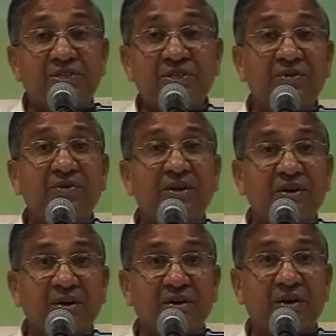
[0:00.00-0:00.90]
nature were
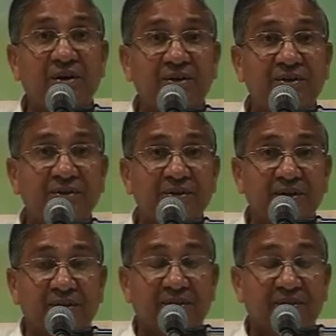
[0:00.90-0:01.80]
conquered
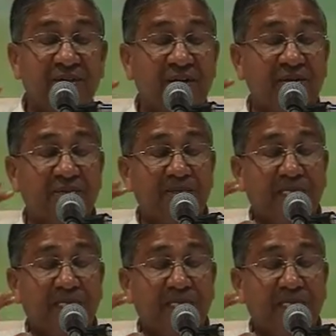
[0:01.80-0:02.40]
that